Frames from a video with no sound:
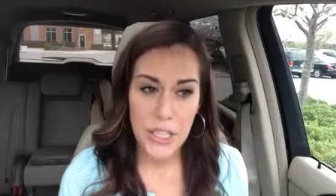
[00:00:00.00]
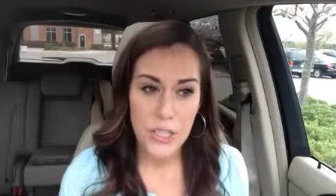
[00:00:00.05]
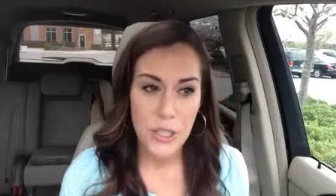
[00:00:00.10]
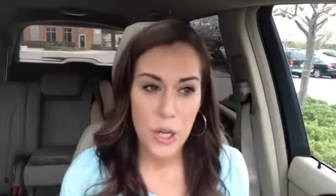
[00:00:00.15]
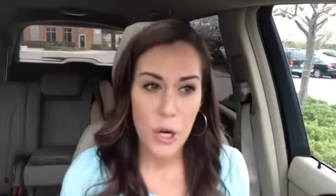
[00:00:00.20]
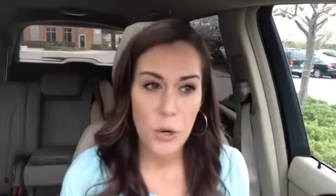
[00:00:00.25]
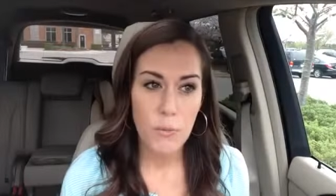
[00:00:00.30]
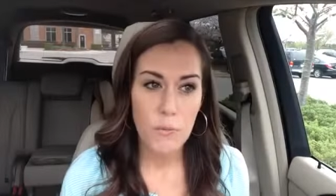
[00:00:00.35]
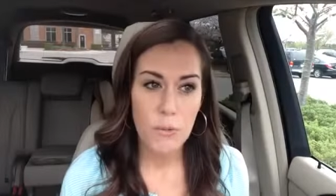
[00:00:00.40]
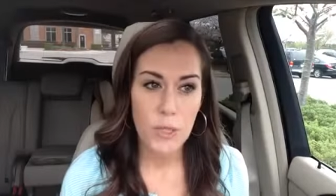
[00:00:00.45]

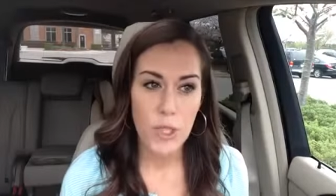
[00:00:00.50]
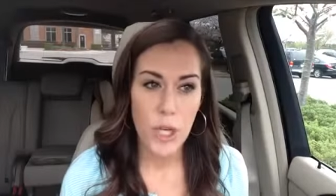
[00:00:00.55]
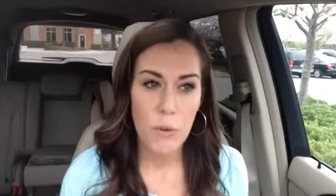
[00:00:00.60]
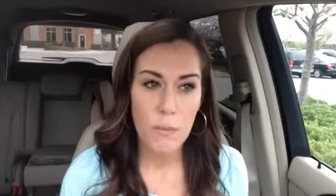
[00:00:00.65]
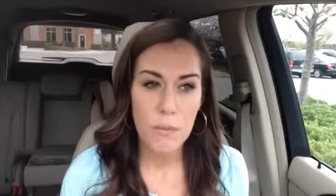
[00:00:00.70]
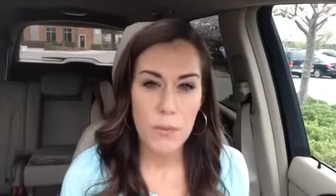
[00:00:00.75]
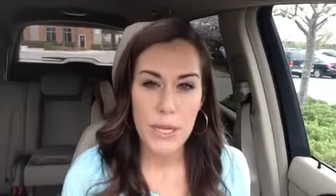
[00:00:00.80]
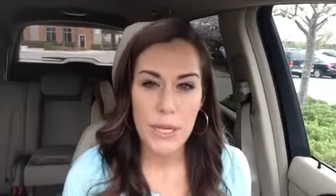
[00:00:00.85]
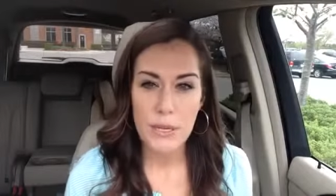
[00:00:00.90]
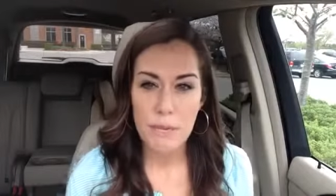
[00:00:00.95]

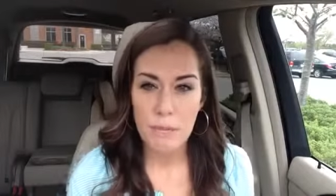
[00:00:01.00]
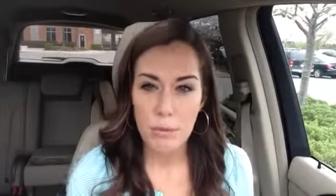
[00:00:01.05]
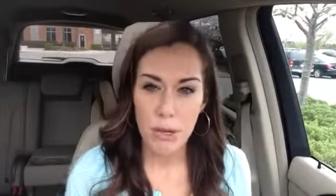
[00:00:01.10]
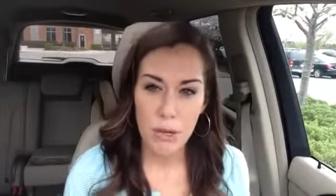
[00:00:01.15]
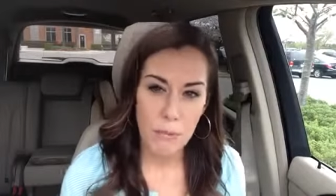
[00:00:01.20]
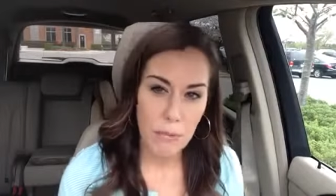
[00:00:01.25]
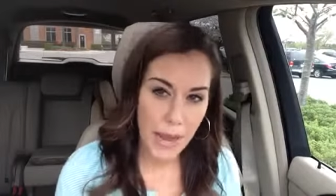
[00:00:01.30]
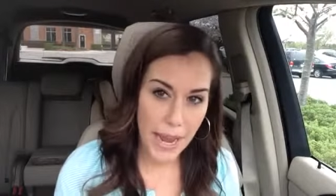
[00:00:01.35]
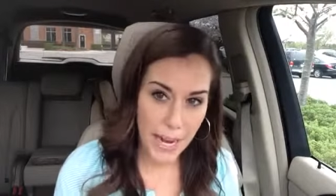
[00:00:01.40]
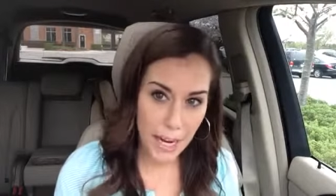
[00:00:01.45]
Don't be
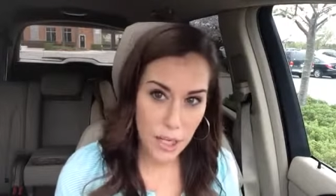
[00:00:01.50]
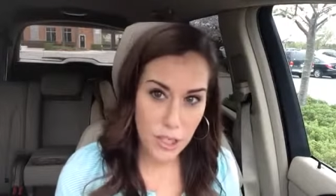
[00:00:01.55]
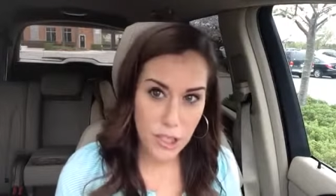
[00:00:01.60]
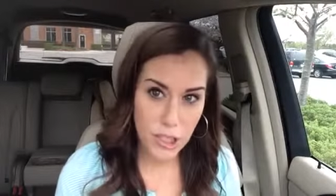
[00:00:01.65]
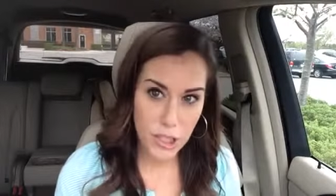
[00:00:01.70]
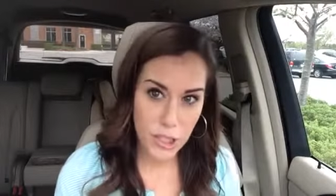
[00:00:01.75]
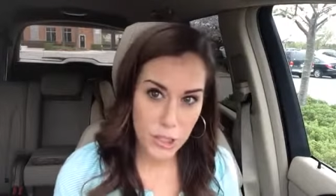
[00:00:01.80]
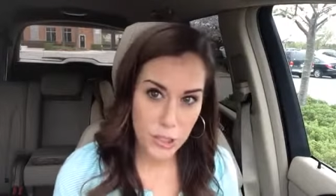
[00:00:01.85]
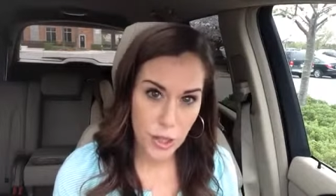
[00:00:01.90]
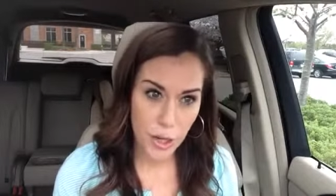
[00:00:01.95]
prepared
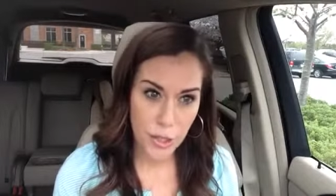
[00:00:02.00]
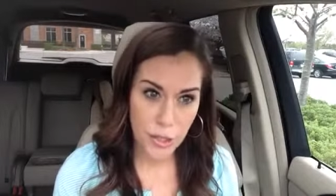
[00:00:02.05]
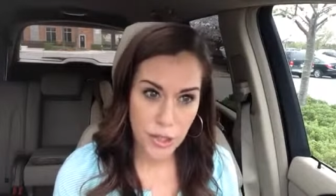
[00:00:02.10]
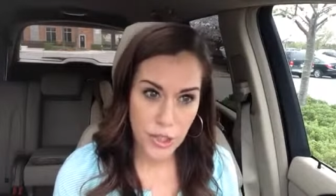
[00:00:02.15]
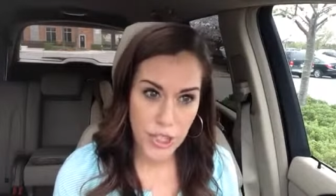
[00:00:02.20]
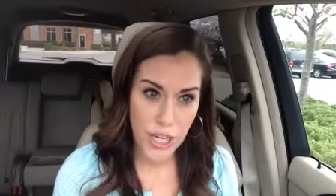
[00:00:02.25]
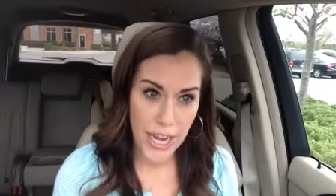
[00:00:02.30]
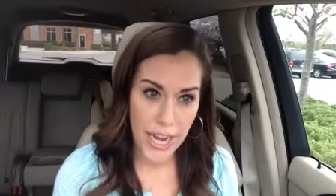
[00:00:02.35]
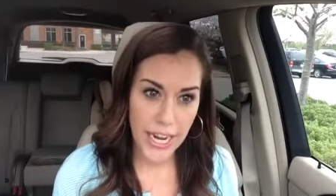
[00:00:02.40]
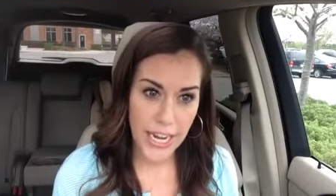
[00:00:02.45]
to
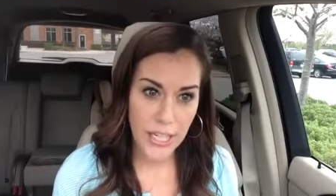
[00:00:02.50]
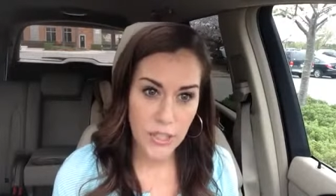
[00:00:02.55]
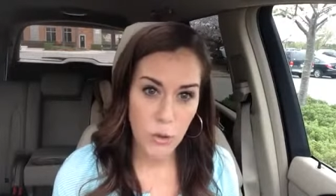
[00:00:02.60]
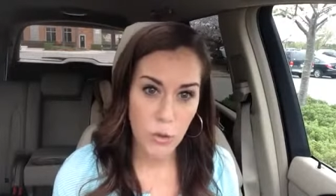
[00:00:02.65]
negotiate,